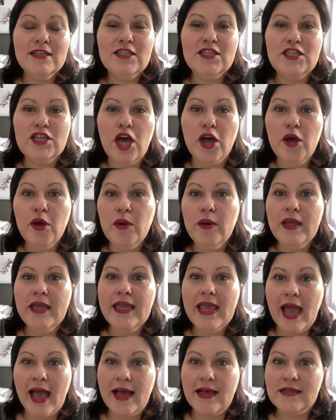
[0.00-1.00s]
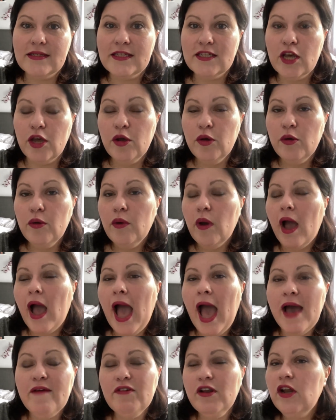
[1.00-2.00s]
So yeah, so
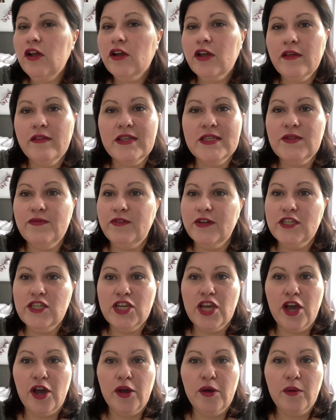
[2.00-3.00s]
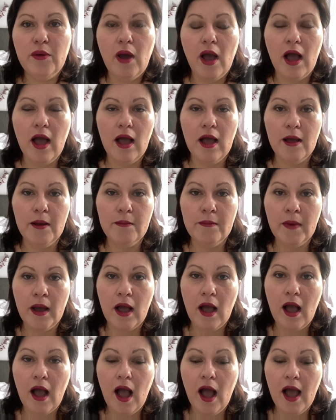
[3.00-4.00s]
have a look at this video.
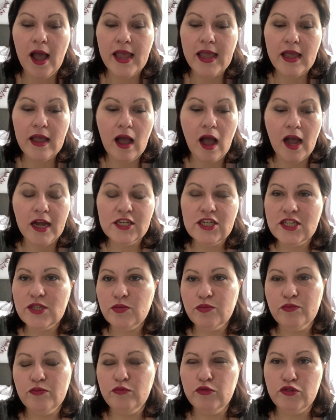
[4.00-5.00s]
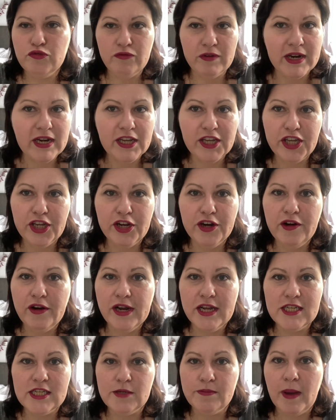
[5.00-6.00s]
I just was really
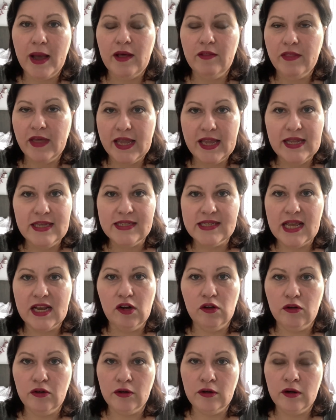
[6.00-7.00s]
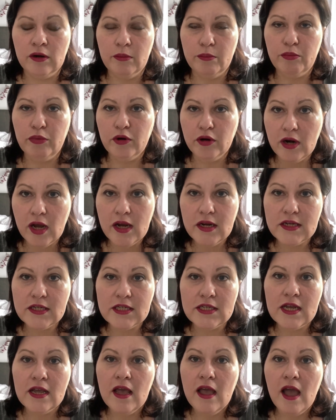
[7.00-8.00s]
curious about the eSalon
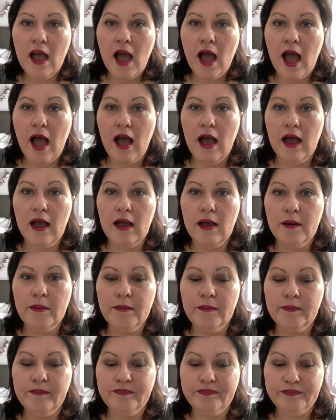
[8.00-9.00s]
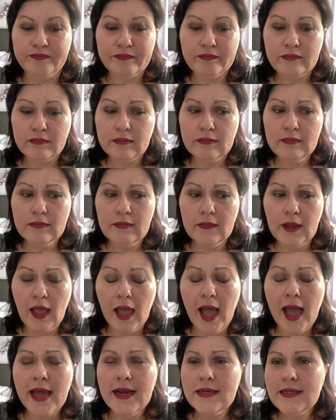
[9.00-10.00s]
product, and
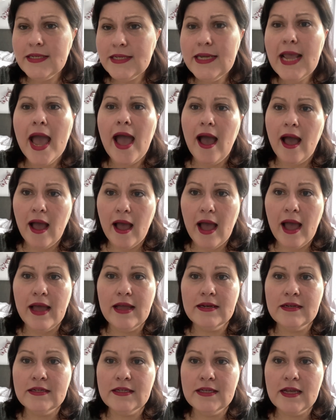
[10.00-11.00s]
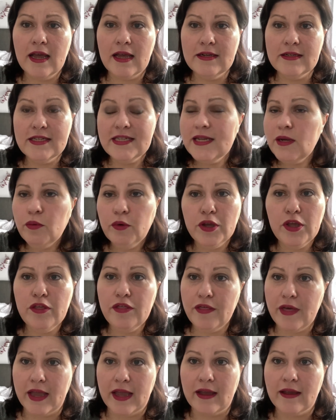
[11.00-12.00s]
see what you
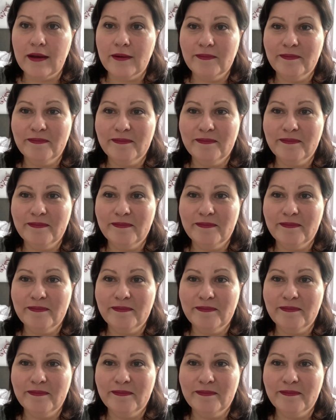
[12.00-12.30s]
think.